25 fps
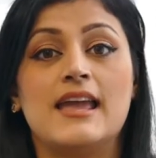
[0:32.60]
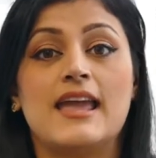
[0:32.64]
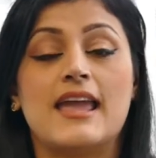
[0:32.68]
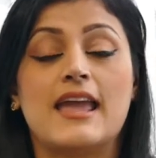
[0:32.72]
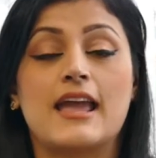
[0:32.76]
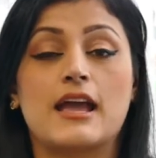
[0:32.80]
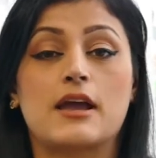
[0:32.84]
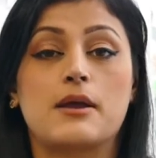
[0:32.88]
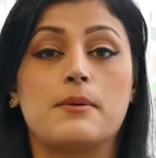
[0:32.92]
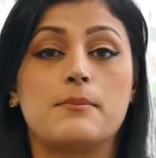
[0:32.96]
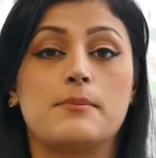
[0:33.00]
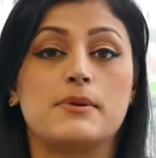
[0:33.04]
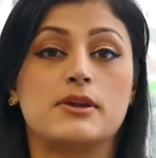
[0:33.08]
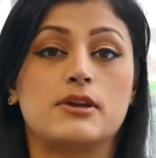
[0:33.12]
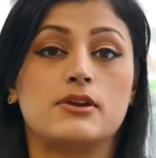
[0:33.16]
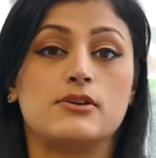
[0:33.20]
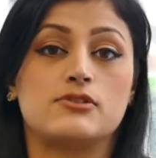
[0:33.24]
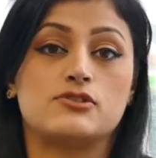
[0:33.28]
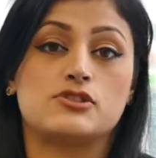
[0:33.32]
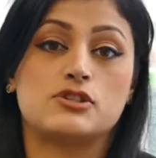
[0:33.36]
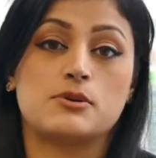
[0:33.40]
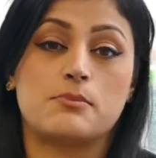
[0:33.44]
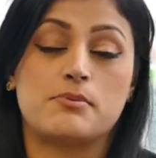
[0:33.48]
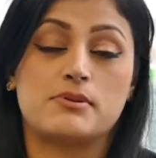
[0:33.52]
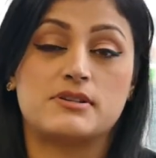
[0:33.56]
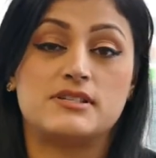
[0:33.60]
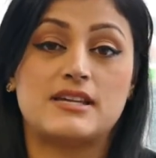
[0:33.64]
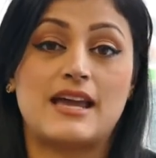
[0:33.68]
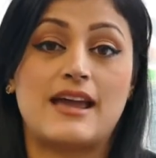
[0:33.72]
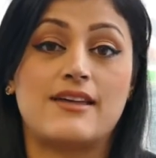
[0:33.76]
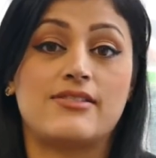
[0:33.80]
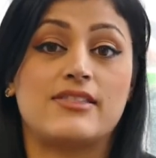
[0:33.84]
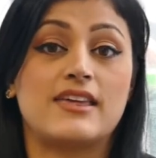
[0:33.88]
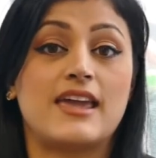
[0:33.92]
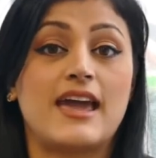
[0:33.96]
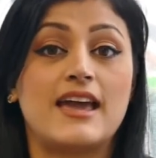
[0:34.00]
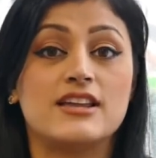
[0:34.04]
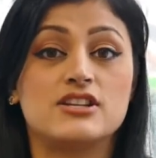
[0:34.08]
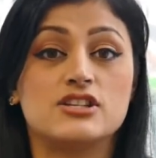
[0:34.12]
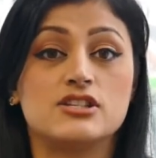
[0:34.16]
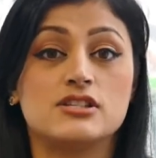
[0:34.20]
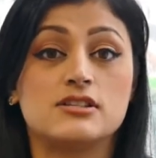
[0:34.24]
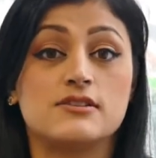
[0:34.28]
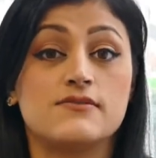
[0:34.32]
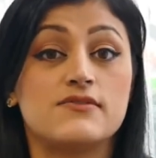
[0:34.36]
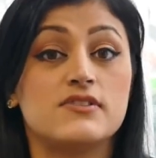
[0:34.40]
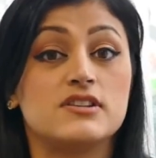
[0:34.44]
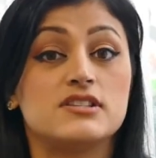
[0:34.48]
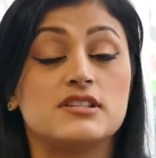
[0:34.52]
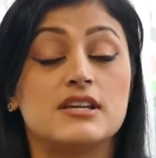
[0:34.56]
It can be used to protect the edges
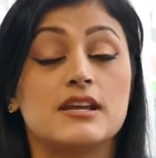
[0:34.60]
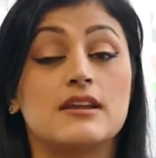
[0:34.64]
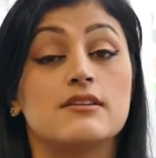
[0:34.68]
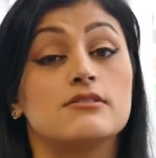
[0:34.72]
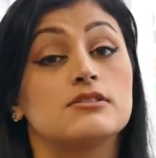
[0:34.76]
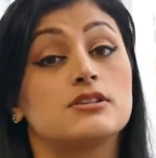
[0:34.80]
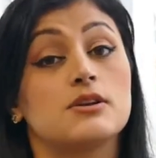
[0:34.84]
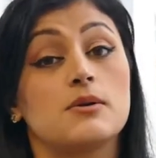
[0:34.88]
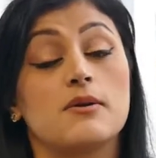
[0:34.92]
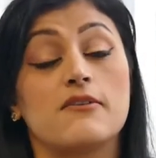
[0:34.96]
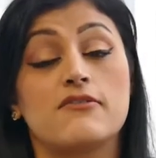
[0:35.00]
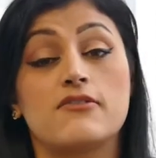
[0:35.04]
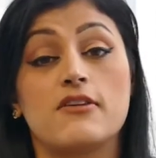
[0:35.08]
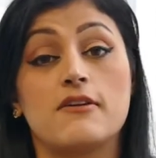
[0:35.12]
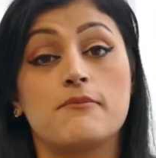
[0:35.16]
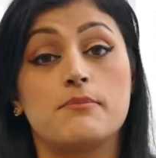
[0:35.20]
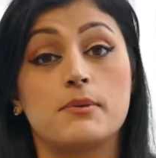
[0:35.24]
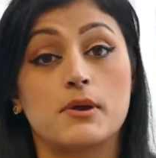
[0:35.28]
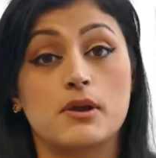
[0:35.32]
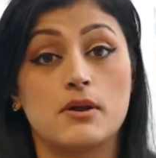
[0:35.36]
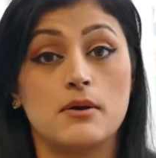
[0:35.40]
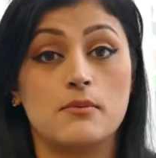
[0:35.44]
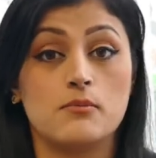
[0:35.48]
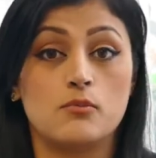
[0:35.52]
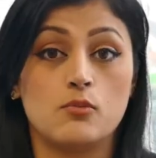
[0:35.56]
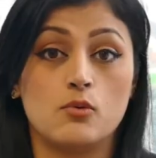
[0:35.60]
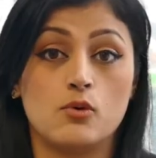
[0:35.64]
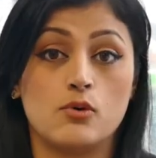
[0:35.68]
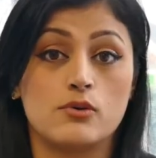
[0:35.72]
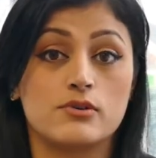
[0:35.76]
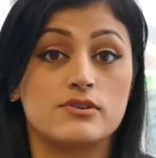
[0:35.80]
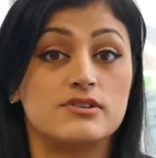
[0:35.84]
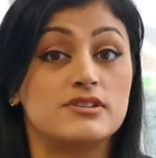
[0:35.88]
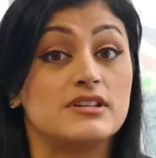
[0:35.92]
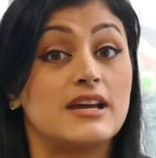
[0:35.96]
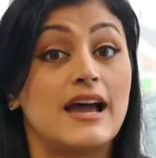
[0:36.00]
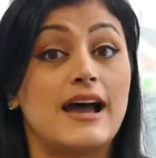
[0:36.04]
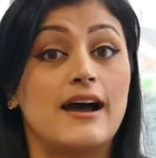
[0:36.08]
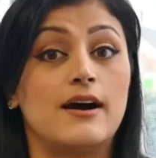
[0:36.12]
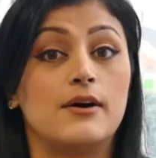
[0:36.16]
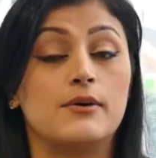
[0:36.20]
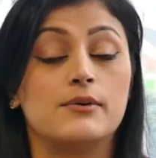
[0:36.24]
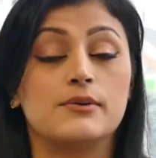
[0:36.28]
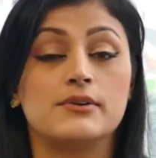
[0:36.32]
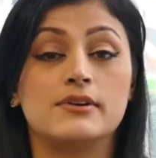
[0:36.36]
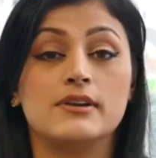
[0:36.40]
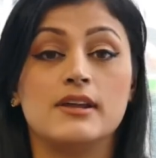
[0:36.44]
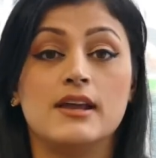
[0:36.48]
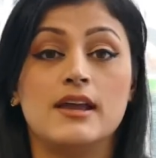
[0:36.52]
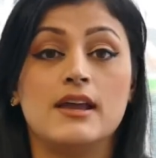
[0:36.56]
of the teeth, so if they become worn
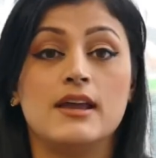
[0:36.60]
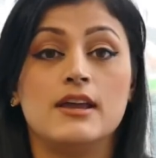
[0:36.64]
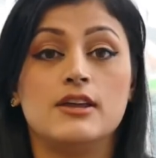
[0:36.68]
down,